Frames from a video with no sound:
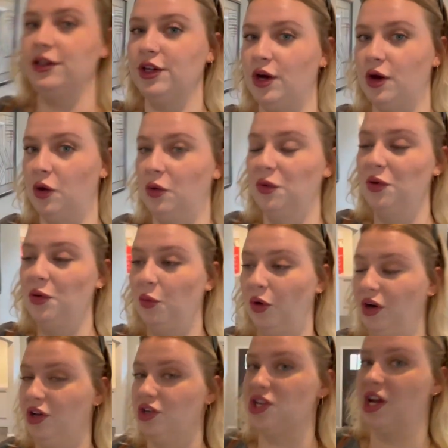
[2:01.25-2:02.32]
know we're
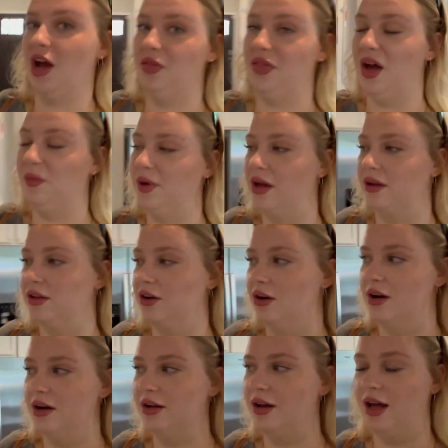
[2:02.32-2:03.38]
gonna check out that
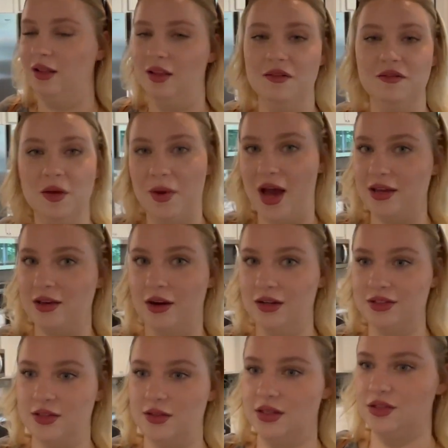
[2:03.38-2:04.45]
backyard. I love the
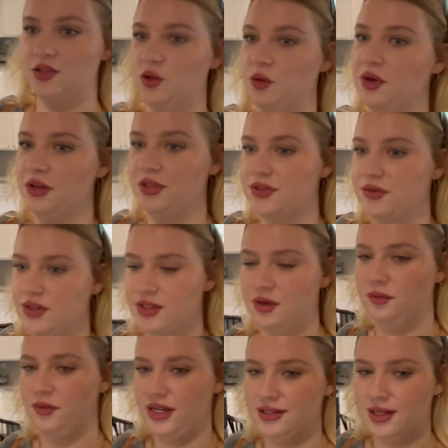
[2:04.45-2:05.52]
backyards in these new builds for some
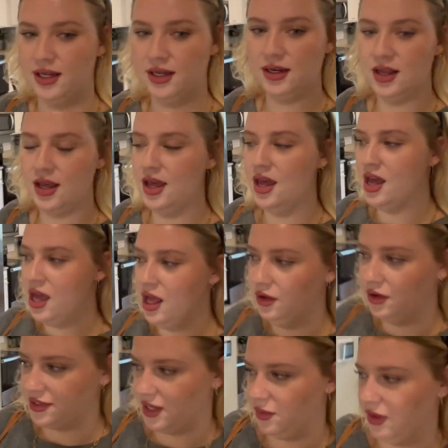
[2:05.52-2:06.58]
reason.
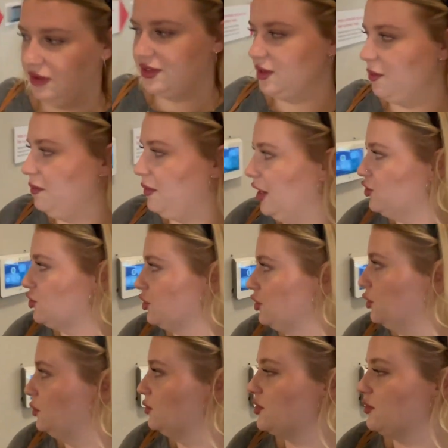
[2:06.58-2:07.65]
Looks like we have some
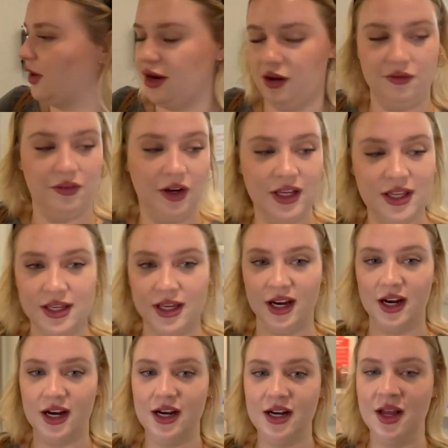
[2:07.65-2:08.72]
bedrooms right over
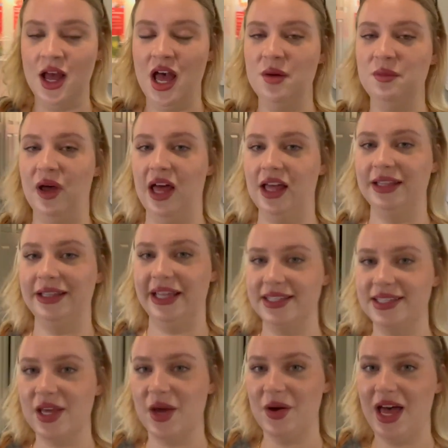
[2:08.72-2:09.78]
here, but
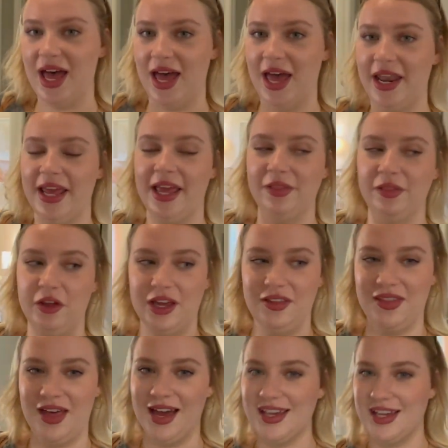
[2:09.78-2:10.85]
let's go ahead and look at
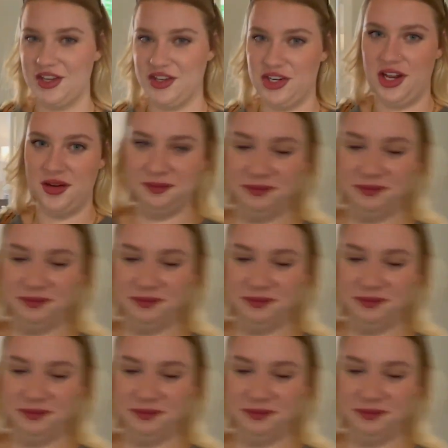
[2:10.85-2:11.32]
that kitchen.